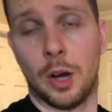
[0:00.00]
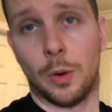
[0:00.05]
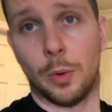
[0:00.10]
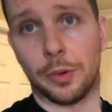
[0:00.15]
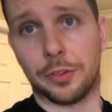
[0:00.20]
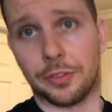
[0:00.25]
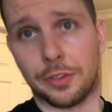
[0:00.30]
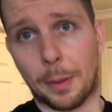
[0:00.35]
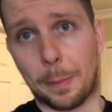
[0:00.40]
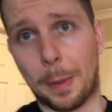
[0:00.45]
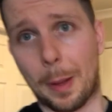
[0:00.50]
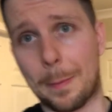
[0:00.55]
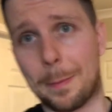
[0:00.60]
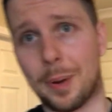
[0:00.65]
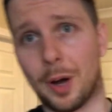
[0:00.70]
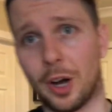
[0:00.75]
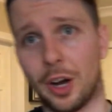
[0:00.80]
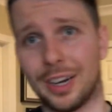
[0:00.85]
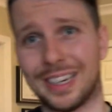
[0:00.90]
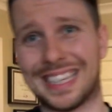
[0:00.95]
What's up,
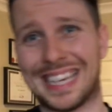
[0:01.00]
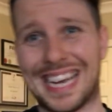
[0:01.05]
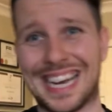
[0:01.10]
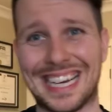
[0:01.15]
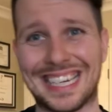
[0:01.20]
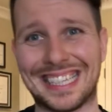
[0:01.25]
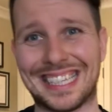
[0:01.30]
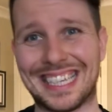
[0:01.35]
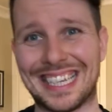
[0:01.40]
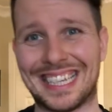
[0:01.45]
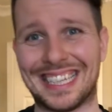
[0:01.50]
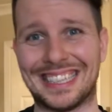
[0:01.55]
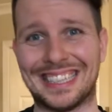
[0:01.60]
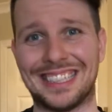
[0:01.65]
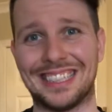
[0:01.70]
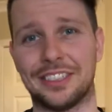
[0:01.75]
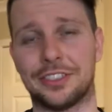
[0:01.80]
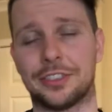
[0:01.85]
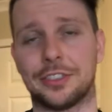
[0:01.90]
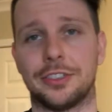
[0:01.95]
podcast
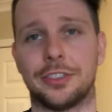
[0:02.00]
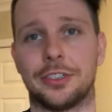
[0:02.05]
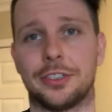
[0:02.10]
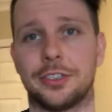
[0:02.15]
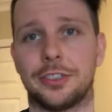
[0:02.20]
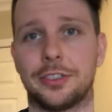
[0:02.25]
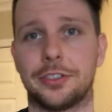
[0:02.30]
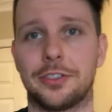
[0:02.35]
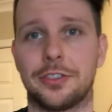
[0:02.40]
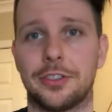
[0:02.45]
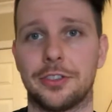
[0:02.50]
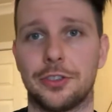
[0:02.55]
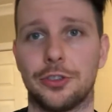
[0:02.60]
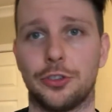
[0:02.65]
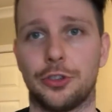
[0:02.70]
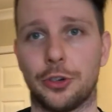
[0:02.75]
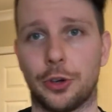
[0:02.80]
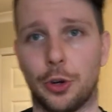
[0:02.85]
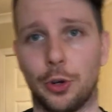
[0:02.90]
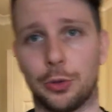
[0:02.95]
listeners? This
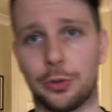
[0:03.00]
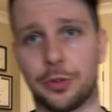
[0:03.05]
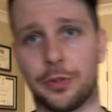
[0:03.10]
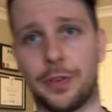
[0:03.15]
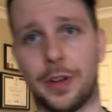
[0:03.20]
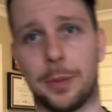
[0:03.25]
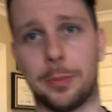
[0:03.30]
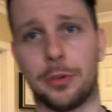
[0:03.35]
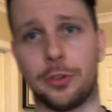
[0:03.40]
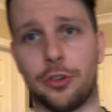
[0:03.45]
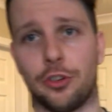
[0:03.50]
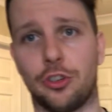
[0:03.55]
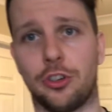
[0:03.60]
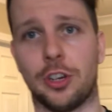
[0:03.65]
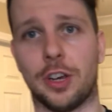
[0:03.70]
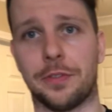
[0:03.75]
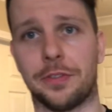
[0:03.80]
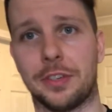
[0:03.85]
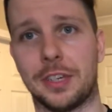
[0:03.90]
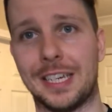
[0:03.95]
is your host, Rafael
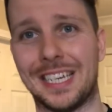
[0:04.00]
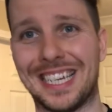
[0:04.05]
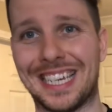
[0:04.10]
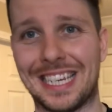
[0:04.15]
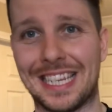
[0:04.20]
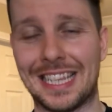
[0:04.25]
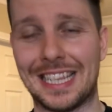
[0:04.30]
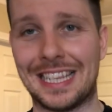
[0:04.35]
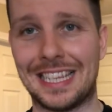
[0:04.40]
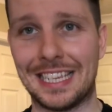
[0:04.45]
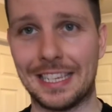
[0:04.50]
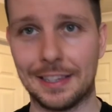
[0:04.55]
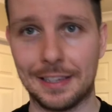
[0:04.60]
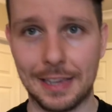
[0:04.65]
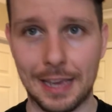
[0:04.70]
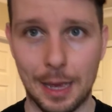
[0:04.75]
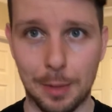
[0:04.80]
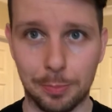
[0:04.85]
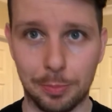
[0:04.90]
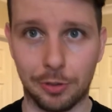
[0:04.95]
Majewski, and this
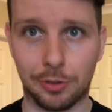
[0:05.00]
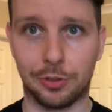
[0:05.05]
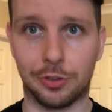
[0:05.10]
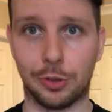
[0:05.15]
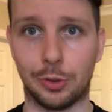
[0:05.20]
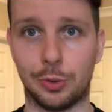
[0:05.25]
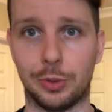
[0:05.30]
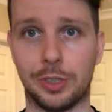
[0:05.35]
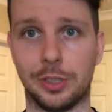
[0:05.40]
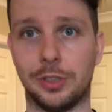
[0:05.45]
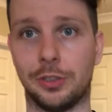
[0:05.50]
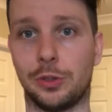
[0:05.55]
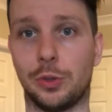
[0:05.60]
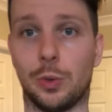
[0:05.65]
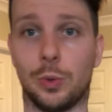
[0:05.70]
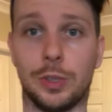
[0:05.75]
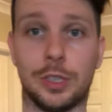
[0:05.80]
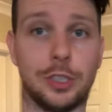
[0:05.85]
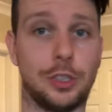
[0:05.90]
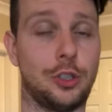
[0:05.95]
episode is
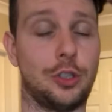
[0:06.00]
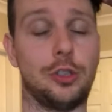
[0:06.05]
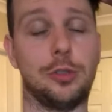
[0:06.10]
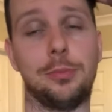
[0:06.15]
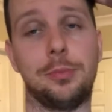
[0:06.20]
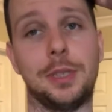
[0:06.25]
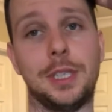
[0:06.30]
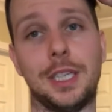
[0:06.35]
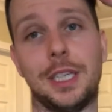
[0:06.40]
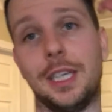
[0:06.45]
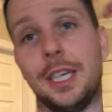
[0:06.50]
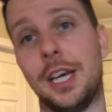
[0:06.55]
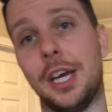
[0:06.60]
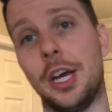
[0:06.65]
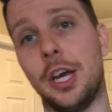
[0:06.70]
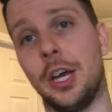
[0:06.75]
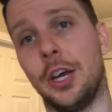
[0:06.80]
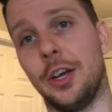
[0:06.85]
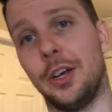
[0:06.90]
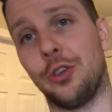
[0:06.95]
going to be
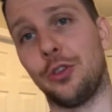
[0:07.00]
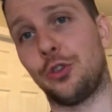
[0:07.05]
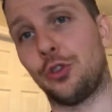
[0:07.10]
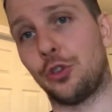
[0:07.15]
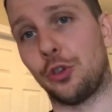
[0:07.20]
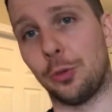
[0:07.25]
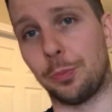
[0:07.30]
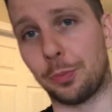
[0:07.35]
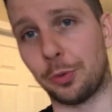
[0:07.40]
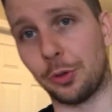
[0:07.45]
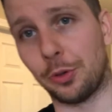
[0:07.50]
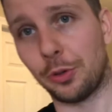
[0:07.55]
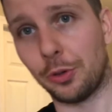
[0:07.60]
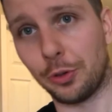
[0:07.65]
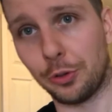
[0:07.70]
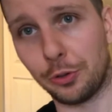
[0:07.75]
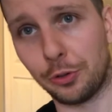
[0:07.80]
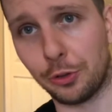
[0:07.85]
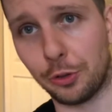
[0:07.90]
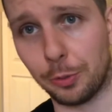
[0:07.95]
super,
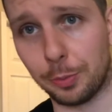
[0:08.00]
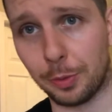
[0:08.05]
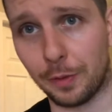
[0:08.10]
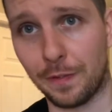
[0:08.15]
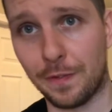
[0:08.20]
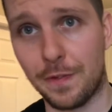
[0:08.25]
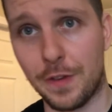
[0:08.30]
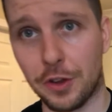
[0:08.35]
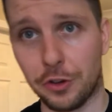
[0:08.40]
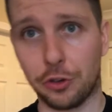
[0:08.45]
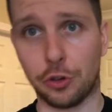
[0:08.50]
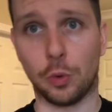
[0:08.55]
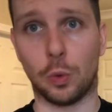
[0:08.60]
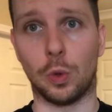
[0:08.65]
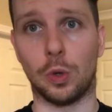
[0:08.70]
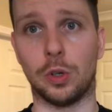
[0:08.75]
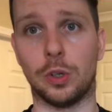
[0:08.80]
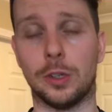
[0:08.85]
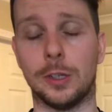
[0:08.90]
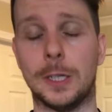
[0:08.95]
super
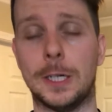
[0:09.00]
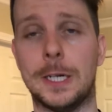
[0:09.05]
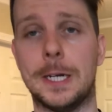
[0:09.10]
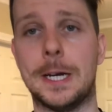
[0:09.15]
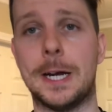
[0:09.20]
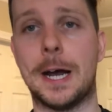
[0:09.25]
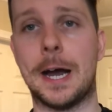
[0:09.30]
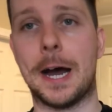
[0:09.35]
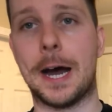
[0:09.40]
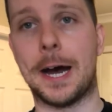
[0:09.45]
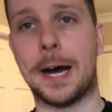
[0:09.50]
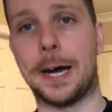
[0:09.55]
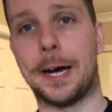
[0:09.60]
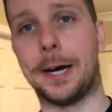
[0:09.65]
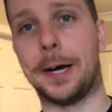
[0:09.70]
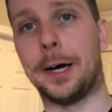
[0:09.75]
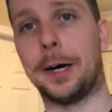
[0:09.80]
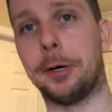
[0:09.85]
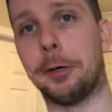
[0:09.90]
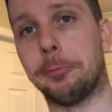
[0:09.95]
visual,
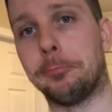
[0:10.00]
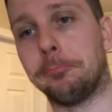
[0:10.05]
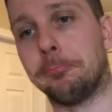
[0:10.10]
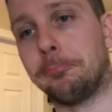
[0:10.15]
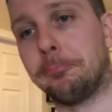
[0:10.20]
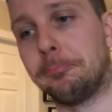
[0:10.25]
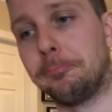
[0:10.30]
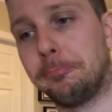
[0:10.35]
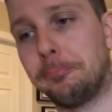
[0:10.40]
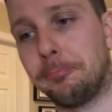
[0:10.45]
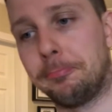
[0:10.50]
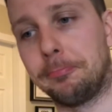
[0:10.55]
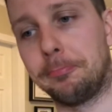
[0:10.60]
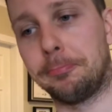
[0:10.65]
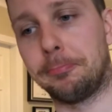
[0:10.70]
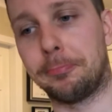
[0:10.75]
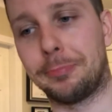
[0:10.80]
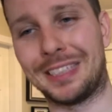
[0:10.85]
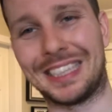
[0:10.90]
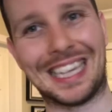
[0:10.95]

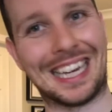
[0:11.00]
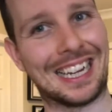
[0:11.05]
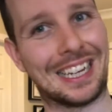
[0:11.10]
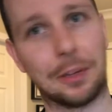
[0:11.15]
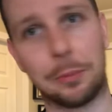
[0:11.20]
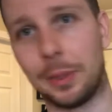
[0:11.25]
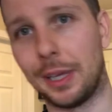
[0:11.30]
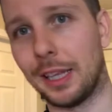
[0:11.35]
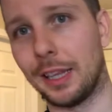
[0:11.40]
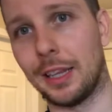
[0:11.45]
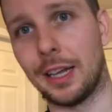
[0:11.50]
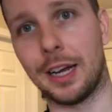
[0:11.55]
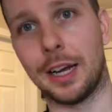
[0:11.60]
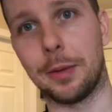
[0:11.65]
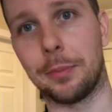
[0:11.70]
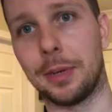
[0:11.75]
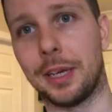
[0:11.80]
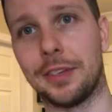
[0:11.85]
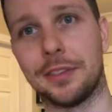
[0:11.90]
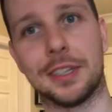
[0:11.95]
but that could be a lie
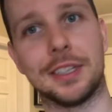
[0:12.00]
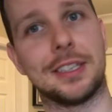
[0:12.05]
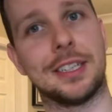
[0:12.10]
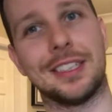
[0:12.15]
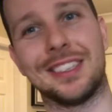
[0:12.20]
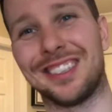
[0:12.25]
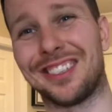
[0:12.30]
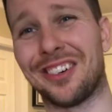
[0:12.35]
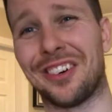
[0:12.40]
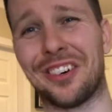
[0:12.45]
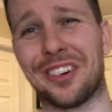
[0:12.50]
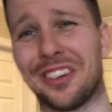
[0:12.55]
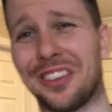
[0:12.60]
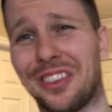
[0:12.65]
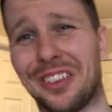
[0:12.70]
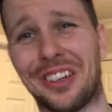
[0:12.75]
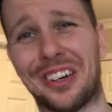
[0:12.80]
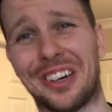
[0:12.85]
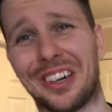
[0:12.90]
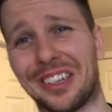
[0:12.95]
because I tend to talk a
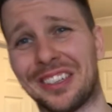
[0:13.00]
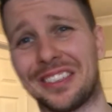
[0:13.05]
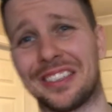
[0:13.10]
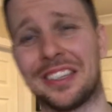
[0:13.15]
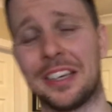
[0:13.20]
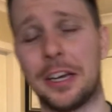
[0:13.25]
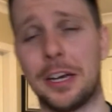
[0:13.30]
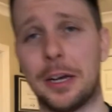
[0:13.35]
lot.